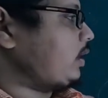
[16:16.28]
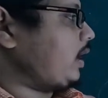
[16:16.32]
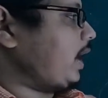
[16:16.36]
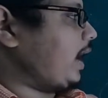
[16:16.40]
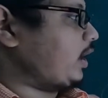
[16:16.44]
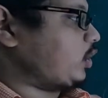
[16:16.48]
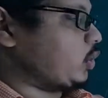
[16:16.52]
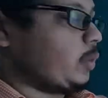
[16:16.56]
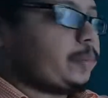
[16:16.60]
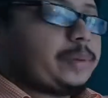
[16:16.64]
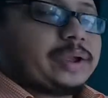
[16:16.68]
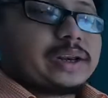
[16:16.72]

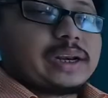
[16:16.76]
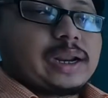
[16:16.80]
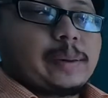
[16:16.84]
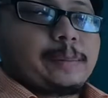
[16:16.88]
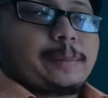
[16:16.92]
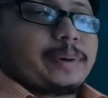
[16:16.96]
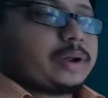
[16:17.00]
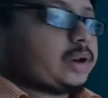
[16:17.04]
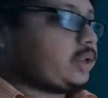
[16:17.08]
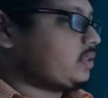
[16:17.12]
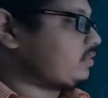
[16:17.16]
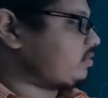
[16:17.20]
Atomic
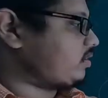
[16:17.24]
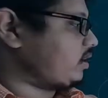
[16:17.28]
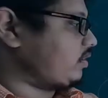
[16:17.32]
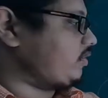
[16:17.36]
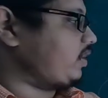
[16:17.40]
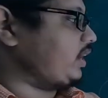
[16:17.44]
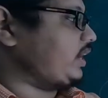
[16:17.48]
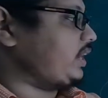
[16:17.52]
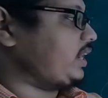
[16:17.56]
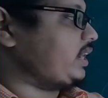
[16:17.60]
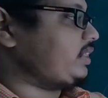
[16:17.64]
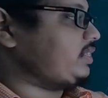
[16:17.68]
number is
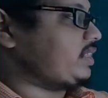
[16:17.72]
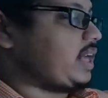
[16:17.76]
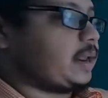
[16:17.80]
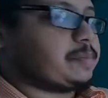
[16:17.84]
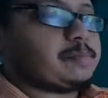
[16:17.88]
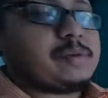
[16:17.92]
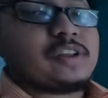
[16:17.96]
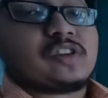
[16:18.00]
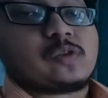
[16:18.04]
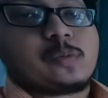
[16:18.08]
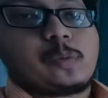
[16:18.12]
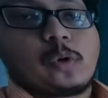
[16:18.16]
17, that
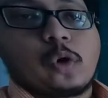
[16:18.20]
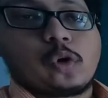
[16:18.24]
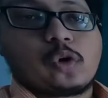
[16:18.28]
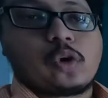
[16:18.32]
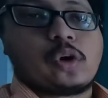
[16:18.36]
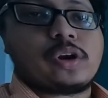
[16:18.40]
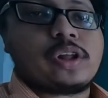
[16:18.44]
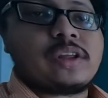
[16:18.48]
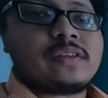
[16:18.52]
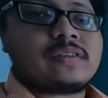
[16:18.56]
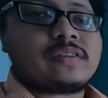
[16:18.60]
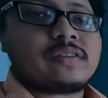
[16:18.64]
means
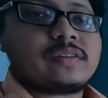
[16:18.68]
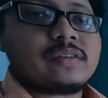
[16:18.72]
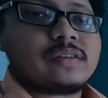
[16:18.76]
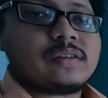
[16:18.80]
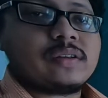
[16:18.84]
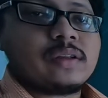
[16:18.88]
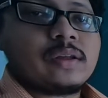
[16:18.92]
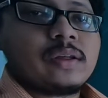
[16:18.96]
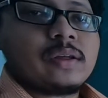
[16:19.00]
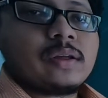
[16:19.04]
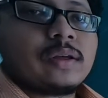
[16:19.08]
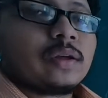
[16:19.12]
proton is
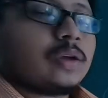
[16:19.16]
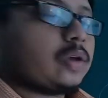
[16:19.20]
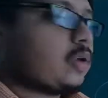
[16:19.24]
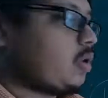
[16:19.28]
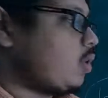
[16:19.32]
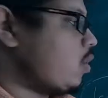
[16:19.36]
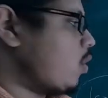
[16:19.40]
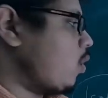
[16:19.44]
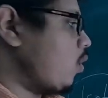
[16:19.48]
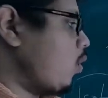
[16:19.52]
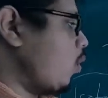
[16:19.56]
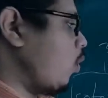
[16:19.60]

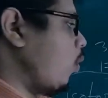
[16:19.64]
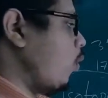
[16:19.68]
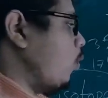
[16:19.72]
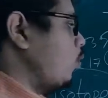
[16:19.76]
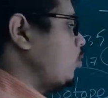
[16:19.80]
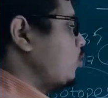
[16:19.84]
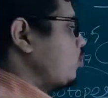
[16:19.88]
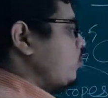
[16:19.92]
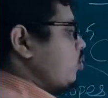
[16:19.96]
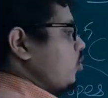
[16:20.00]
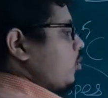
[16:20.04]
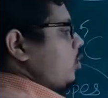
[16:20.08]

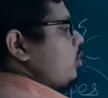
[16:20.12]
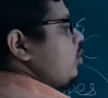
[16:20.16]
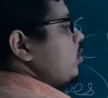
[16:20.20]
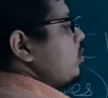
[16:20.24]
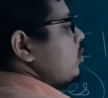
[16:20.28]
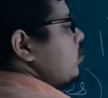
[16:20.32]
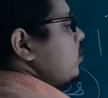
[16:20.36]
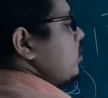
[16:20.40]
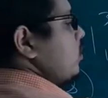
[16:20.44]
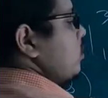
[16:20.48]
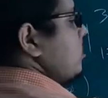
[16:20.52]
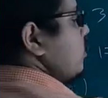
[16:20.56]

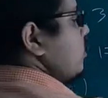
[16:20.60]
also